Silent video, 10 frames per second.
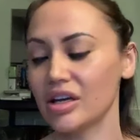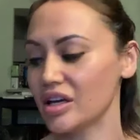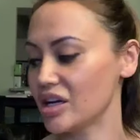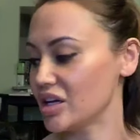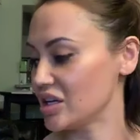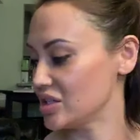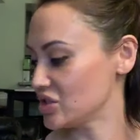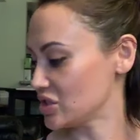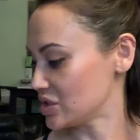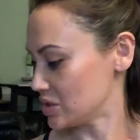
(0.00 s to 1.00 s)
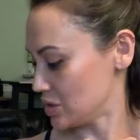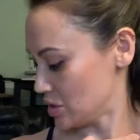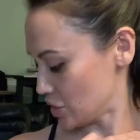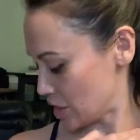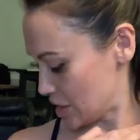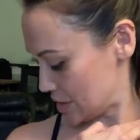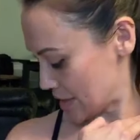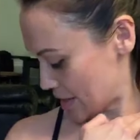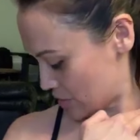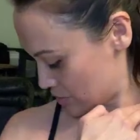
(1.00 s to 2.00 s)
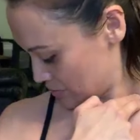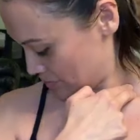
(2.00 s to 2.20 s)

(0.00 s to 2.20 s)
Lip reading: And just looking down